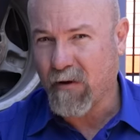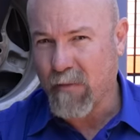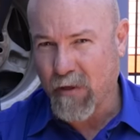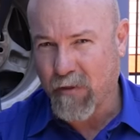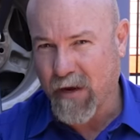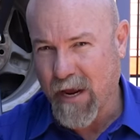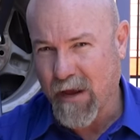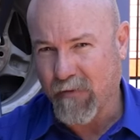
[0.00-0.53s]

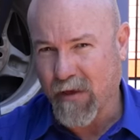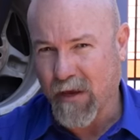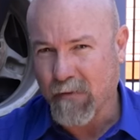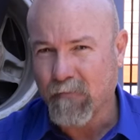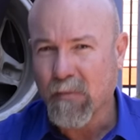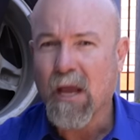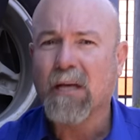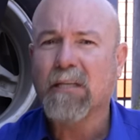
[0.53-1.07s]
method out there.
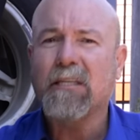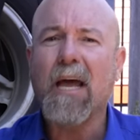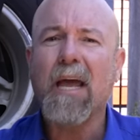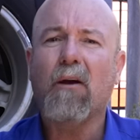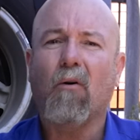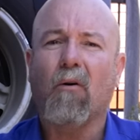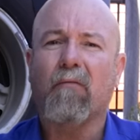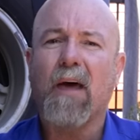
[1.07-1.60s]

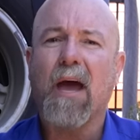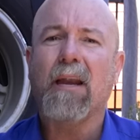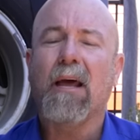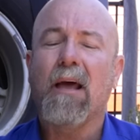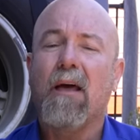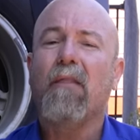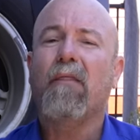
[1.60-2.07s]
Saying all of that,